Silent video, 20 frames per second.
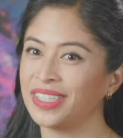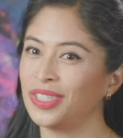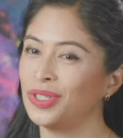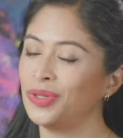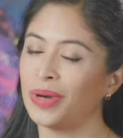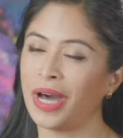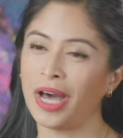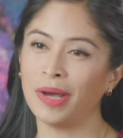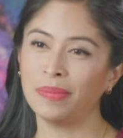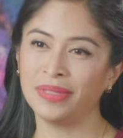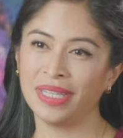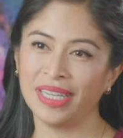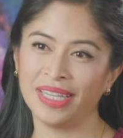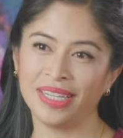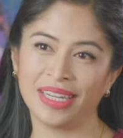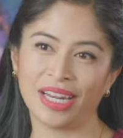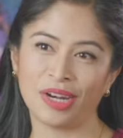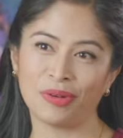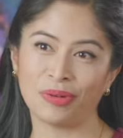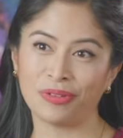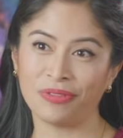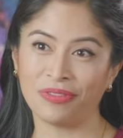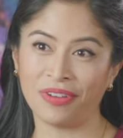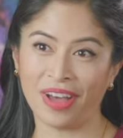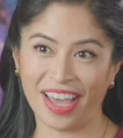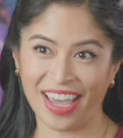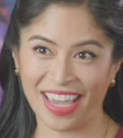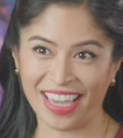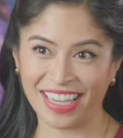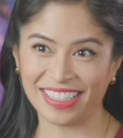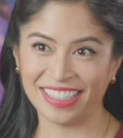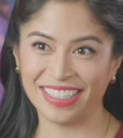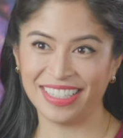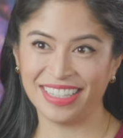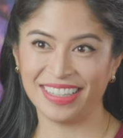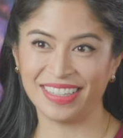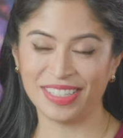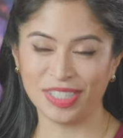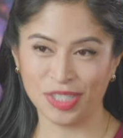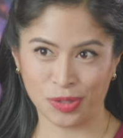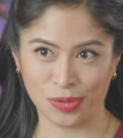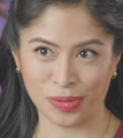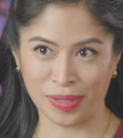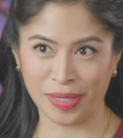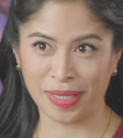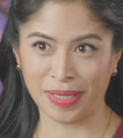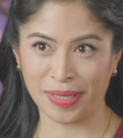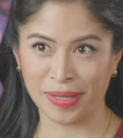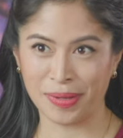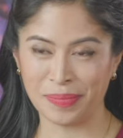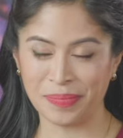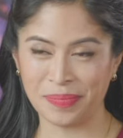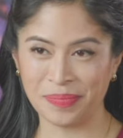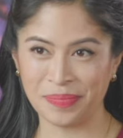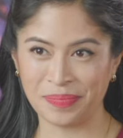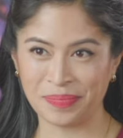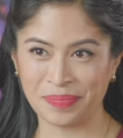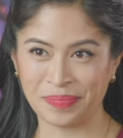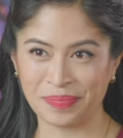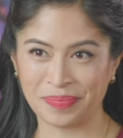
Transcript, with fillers: as you updated and revised this curriculum?